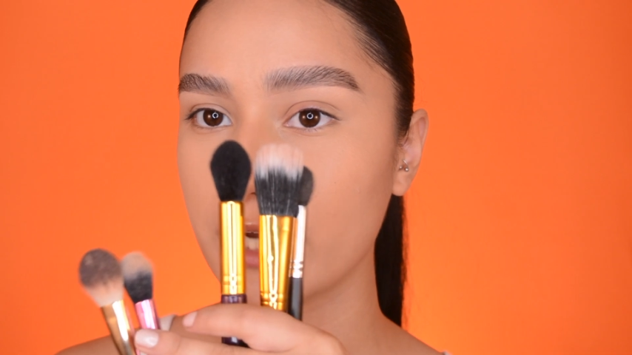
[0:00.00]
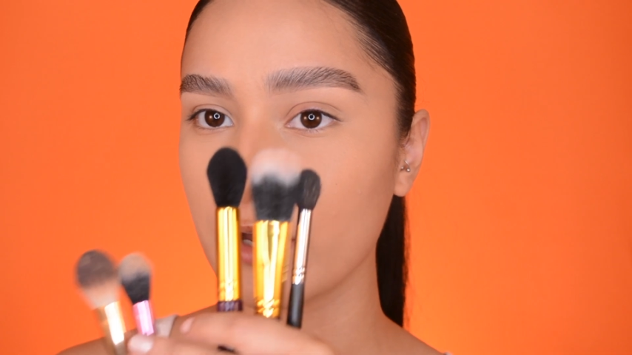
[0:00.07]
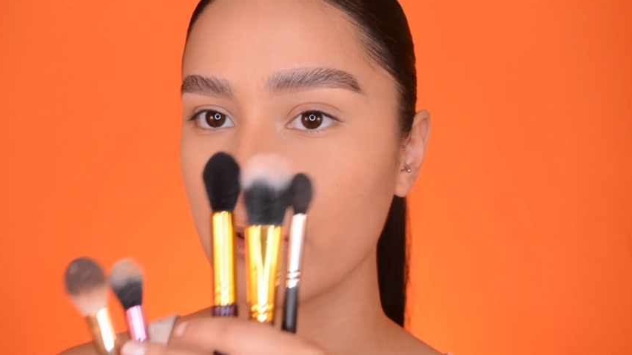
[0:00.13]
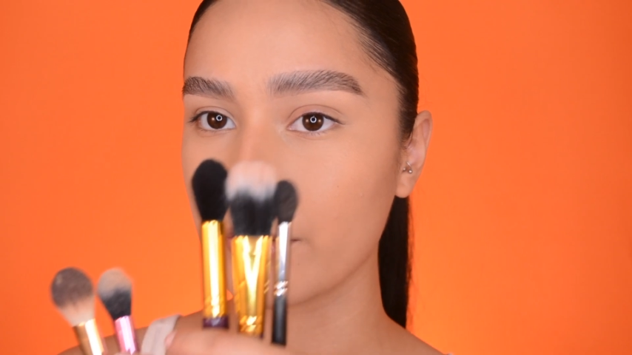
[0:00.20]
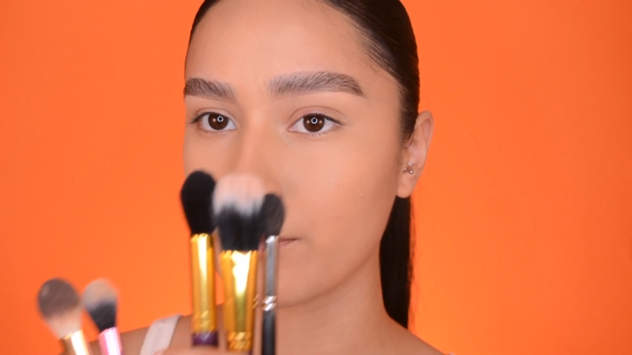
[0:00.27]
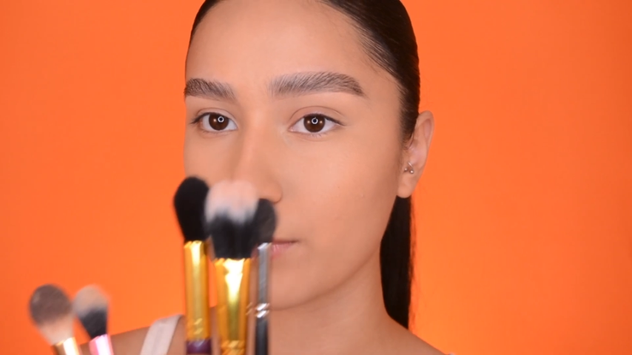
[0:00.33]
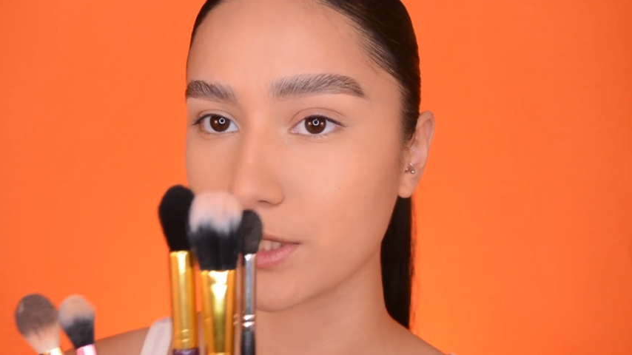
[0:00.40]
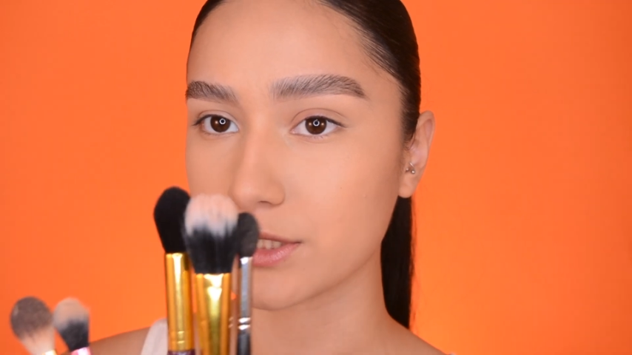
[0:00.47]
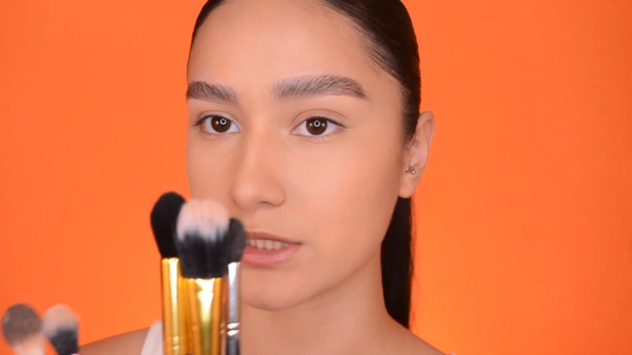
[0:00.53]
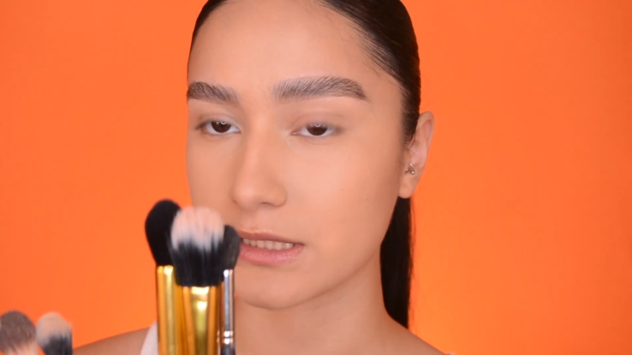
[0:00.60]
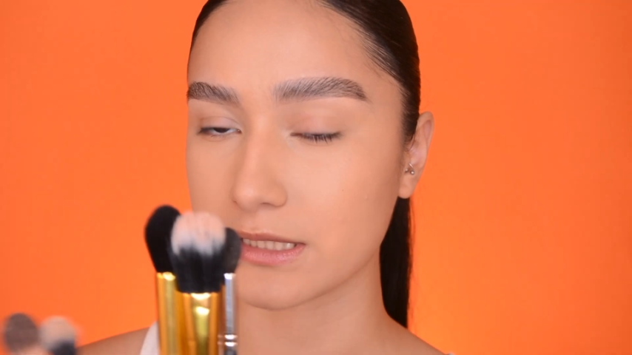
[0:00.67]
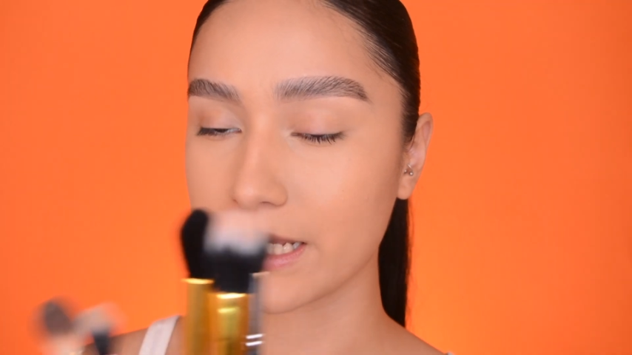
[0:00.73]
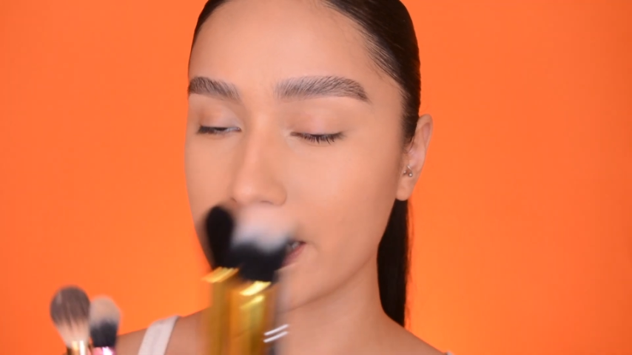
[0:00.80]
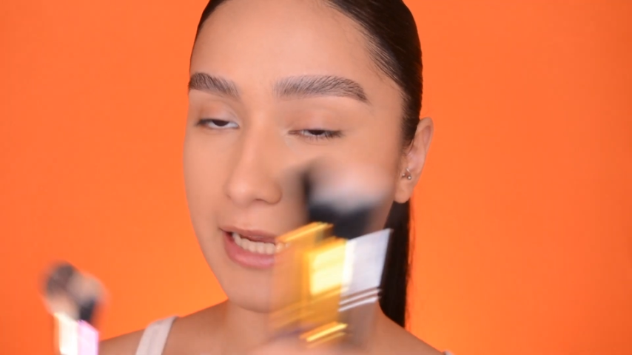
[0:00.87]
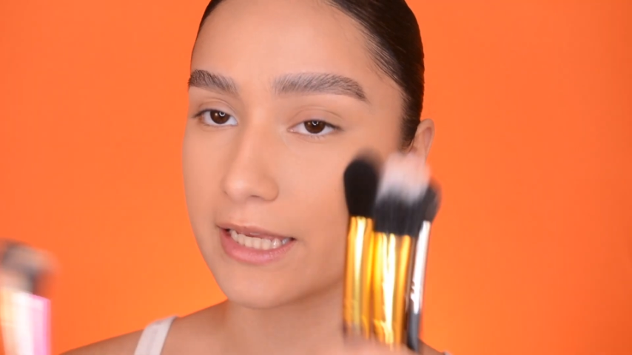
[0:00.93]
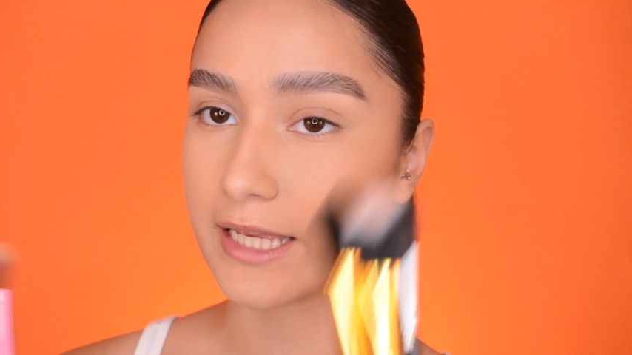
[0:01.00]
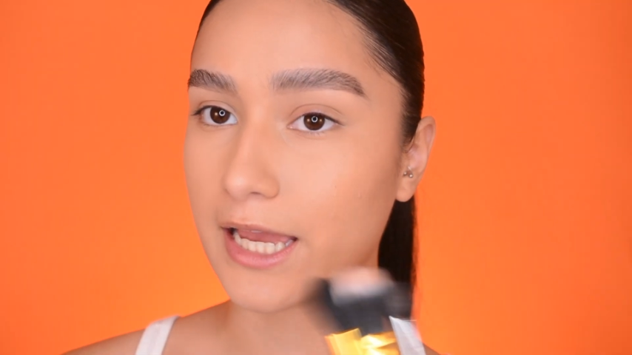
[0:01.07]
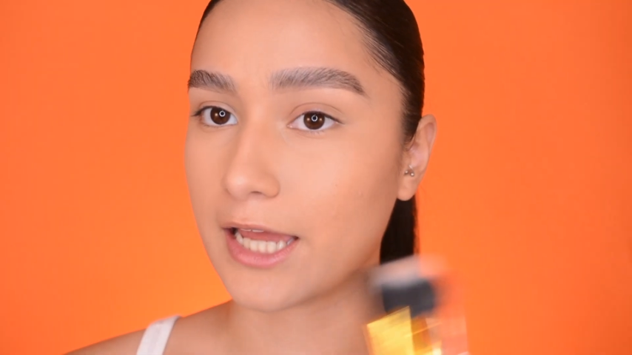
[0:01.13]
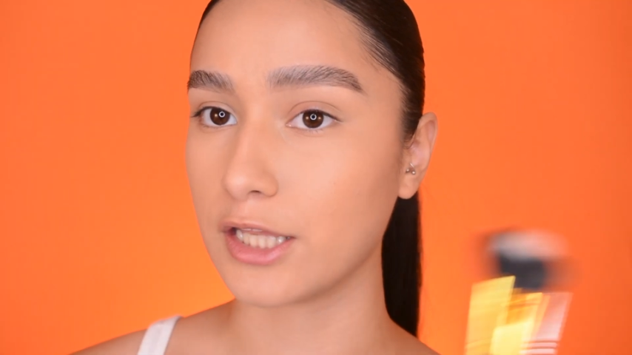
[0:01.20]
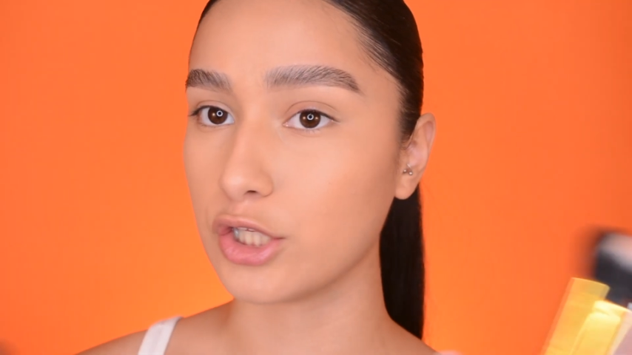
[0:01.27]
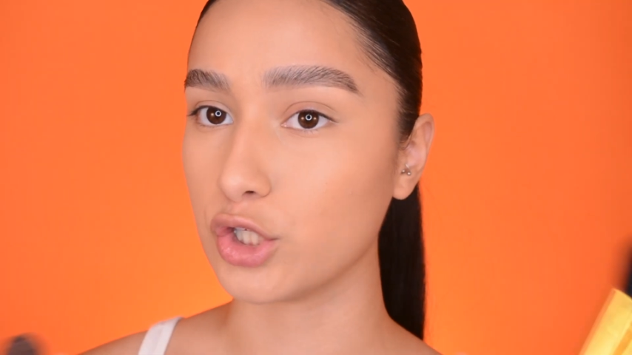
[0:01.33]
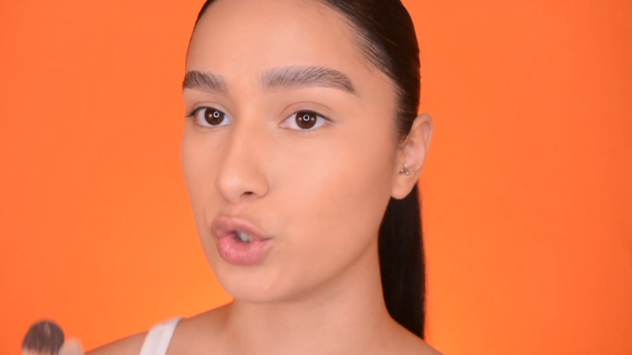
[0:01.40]
other brushes that I
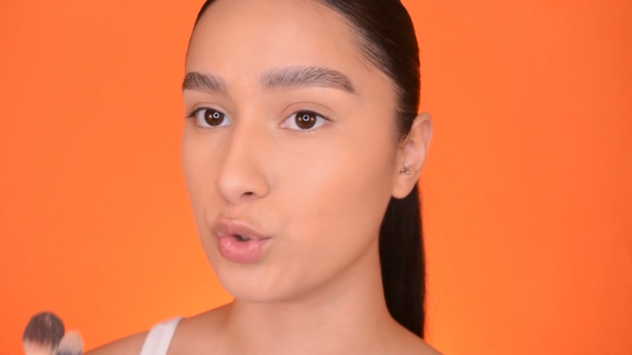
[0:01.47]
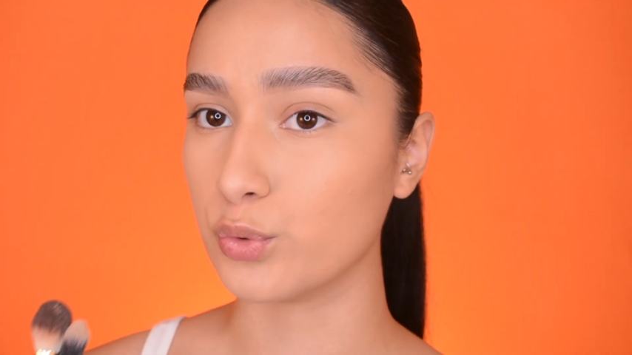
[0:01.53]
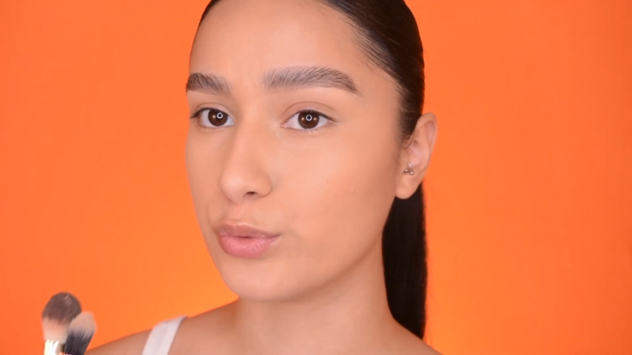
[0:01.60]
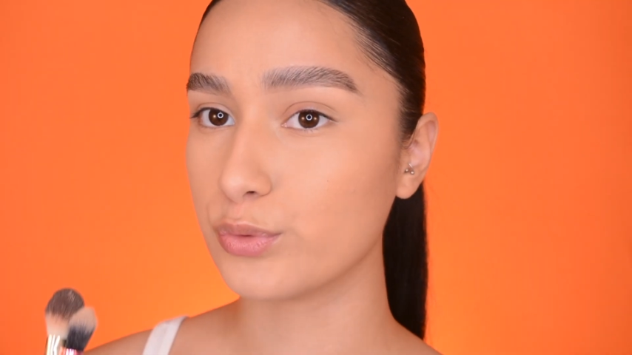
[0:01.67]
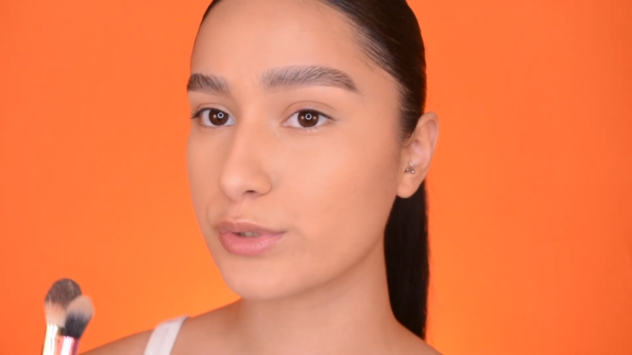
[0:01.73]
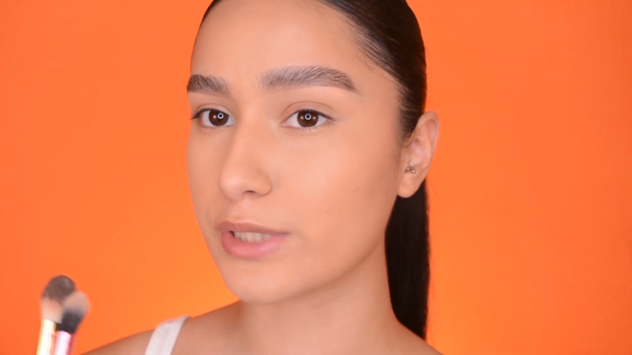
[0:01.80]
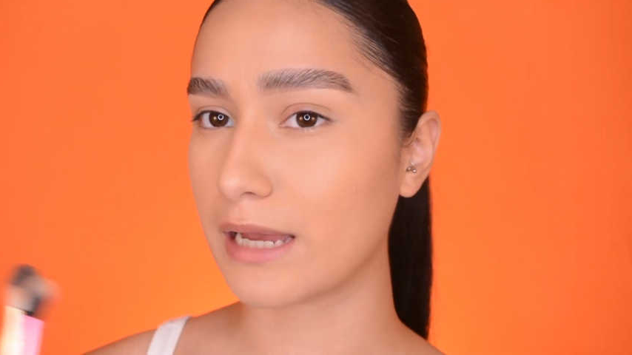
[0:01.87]
can use.